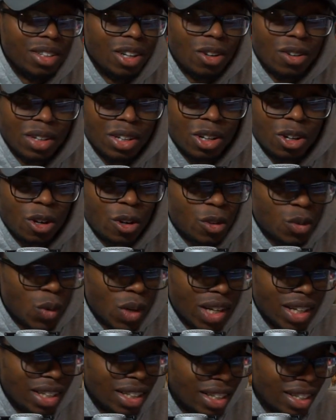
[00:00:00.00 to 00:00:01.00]
No one knows
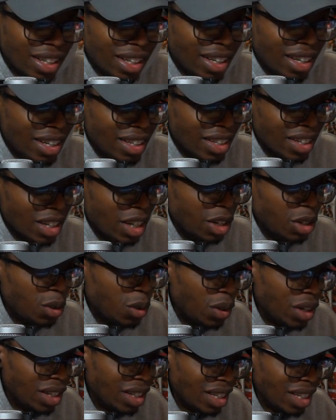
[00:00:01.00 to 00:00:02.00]
when they're going to
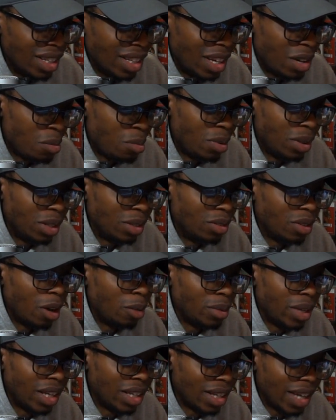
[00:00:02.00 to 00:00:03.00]
do it. They've been
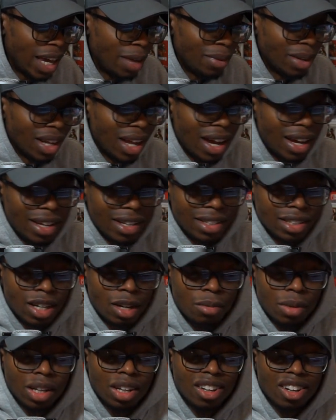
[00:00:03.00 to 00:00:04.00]
updating the game a lot. It's
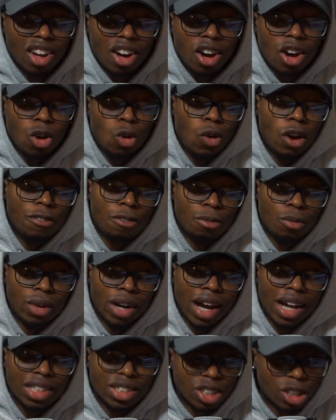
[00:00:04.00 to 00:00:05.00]
come a long way from
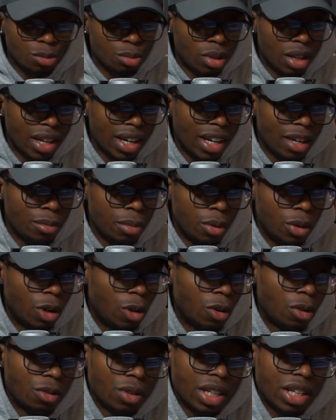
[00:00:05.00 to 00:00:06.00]
when I started playing it, but
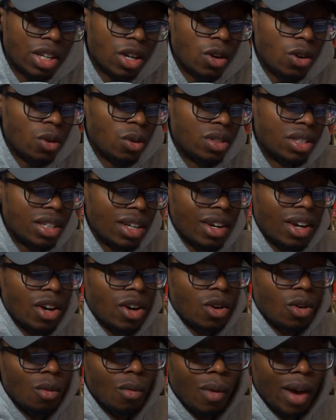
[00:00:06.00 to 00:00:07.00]
no one really knows
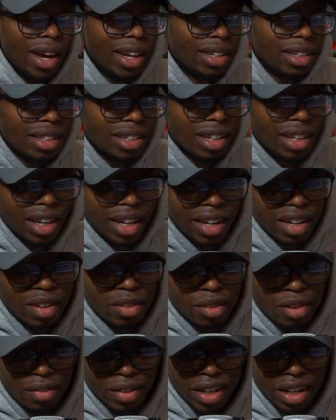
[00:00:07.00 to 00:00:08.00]
when. And
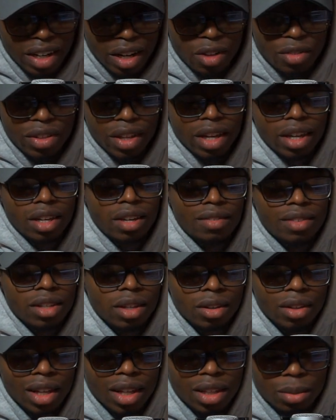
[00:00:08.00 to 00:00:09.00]
even if I did, I don't think I could even
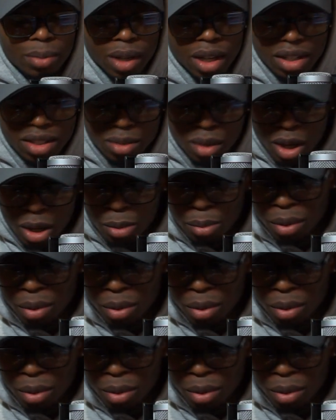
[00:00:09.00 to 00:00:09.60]
tell you that, to be honest.